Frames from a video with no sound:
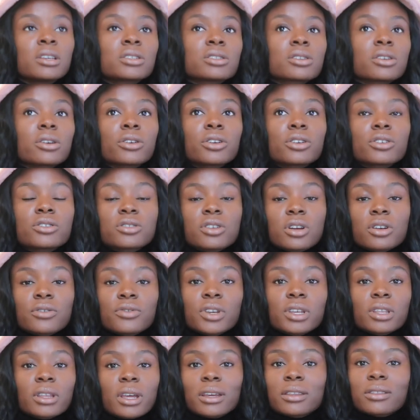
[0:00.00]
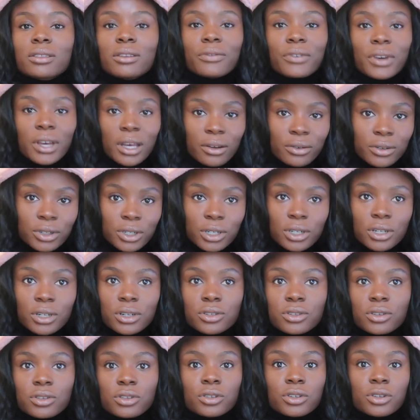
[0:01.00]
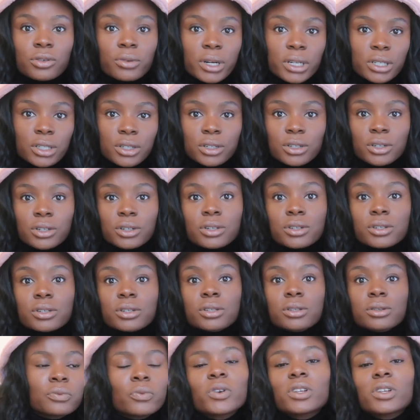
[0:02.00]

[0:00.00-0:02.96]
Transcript: So you're serving like the founders or the directors,